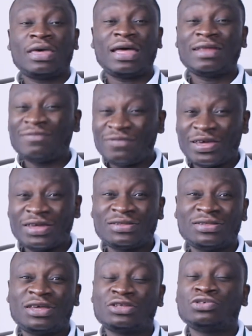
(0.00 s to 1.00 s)

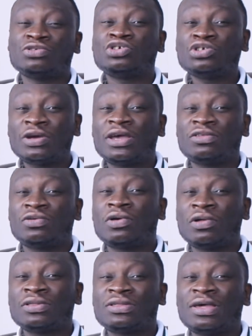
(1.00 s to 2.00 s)
advise that you try to
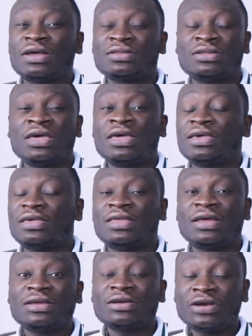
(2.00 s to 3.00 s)
contact
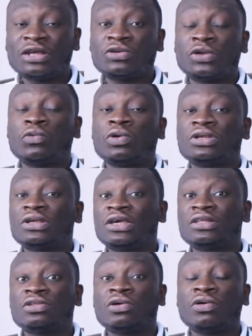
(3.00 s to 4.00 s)
either the graduate
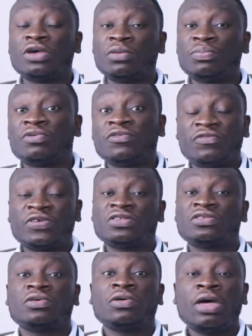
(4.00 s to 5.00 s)
coordinator or a
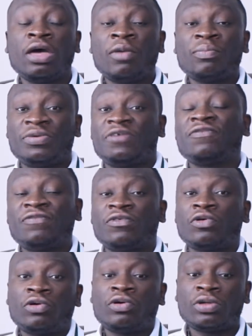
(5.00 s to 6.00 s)
professor
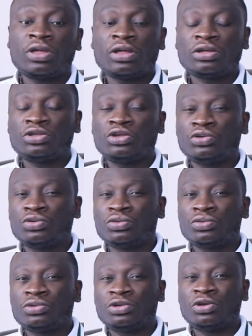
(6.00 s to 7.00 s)
before
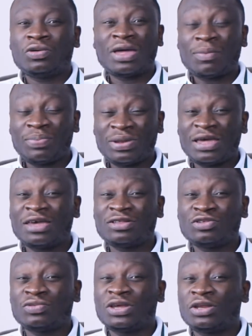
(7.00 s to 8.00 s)
you apply
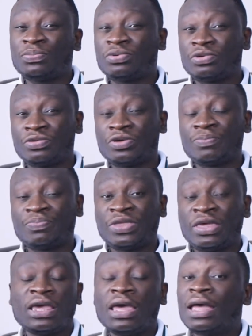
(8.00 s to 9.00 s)
to any program.
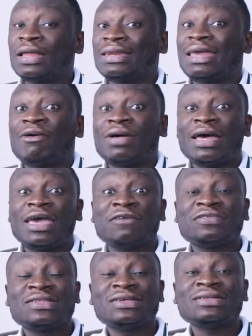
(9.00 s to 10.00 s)
Now, I
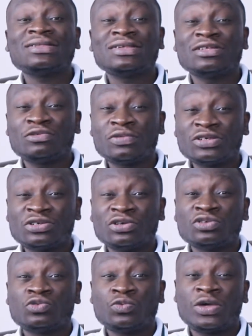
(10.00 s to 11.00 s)
have seen
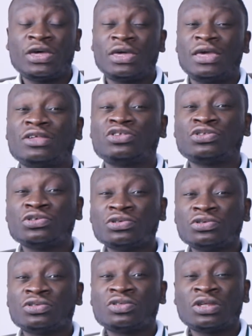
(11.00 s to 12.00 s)
situations where
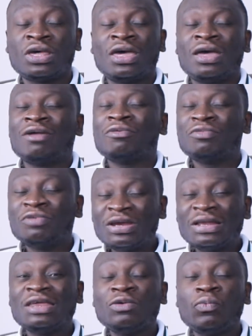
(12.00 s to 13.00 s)
student
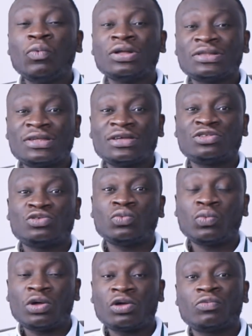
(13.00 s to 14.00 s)
really wanted to
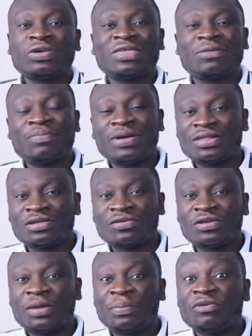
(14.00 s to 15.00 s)
work with a
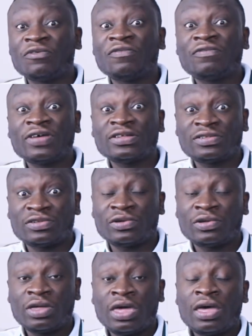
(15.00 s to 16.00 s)
particular
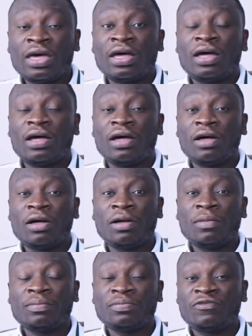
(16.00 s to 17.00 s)
professor
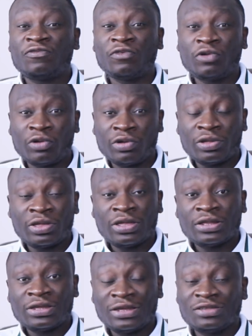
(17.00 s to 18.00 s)
for
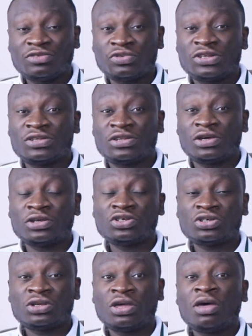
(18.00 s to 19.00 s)
his
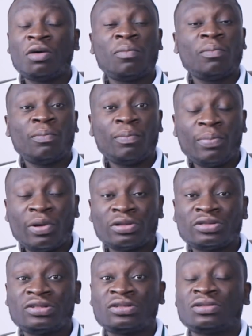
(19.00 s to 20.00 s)
research,
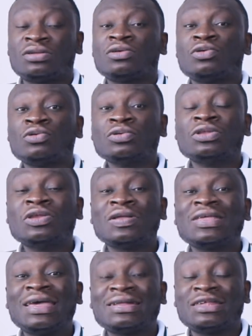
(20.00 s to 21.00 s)
but could
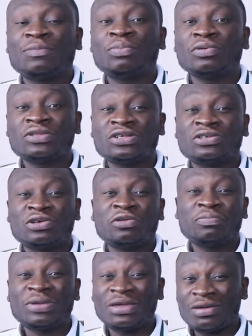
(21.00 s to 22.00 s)
not get a
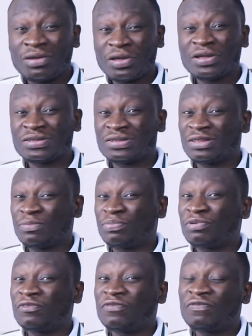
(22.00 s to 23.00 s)
position because the
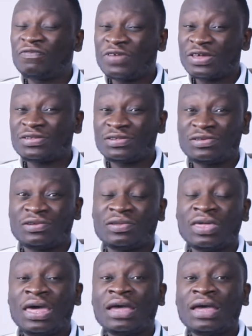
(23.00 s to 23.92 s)
professor